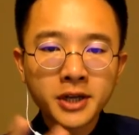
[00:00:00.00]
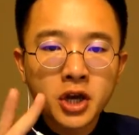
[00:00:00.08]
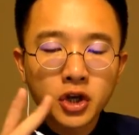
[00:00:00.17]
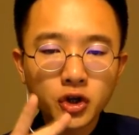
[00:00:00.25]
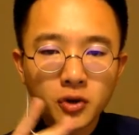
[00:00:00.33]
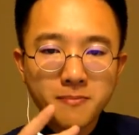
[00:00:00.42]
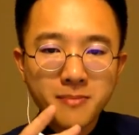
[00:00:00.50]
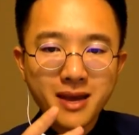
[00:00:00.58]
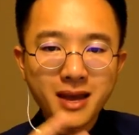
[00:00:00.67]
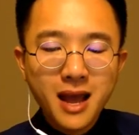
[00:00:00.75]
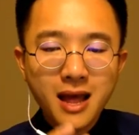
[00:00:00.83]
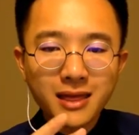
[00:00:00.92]
should
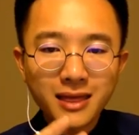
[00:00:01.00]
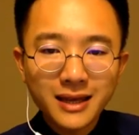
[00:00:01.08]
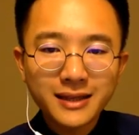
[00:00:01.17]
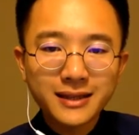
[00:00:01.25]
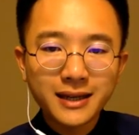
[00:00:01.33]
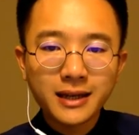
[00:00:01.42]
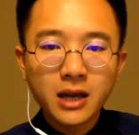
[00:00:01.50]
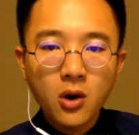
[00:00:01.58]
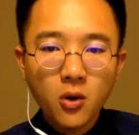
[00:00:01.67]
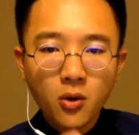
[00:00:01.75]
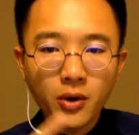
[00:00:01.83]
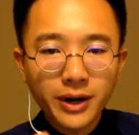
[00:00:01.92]
be less than
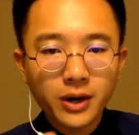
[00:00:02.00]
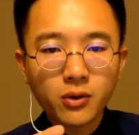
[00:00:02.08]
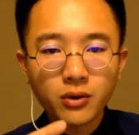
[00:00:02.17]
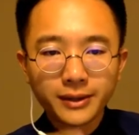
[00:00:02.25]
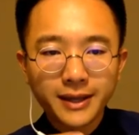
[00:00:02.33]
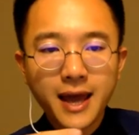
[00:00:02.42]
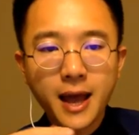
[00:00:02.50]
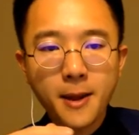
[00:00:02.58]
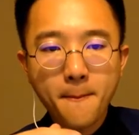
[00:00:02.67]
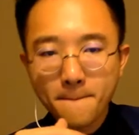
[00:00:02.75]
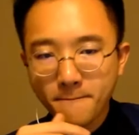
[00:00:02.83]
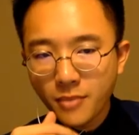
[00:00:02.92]
or equal to k.
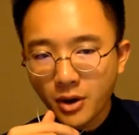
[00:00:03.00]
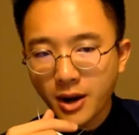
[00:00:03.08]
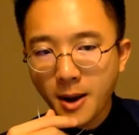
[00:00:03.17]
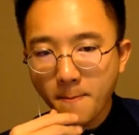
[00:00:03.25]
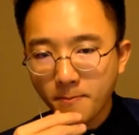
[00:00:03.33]
Okay.